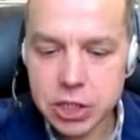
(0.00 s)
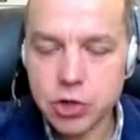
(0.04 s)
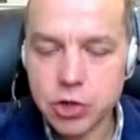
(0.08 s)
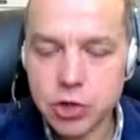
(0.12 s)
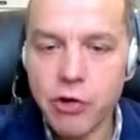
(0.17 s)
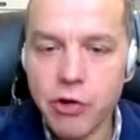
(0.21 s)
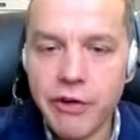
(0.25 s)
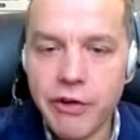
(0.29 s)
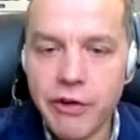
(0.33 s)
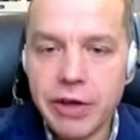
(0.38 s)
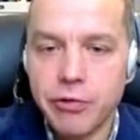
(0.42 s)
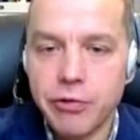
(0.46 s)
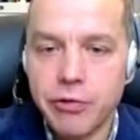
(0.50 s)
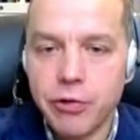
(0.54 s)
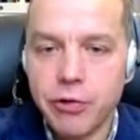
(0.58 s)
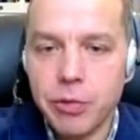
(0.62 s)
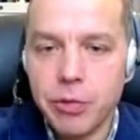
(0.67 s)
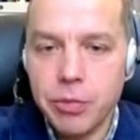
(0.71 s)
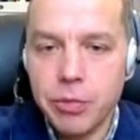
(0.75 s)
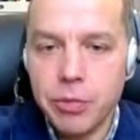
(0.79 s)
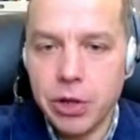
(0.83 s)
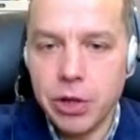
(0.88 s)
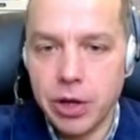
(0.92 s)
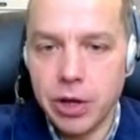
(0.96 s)
growing
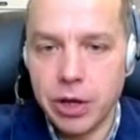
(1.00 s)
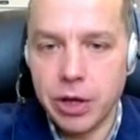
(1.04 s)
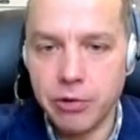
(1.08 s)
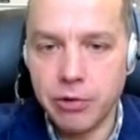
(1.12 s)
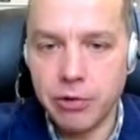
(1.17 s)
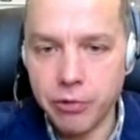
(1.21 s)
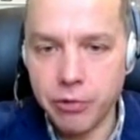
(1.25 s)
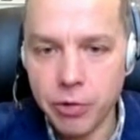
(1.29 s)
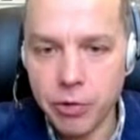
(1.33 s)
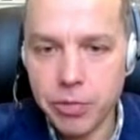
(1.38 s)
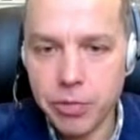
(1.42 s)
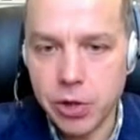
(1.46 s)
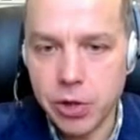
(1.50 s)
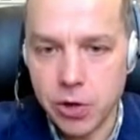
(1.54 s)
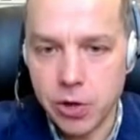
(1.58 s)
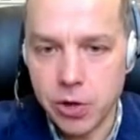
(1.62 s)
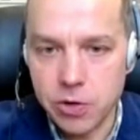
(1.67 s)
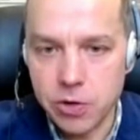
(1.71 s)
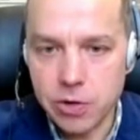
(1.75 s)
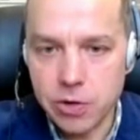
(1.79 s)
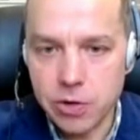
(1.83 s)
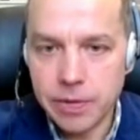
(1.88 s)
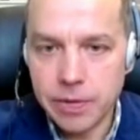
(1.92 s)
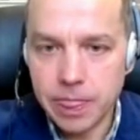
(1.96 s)
from be- from
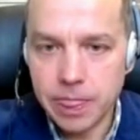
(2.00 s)
below,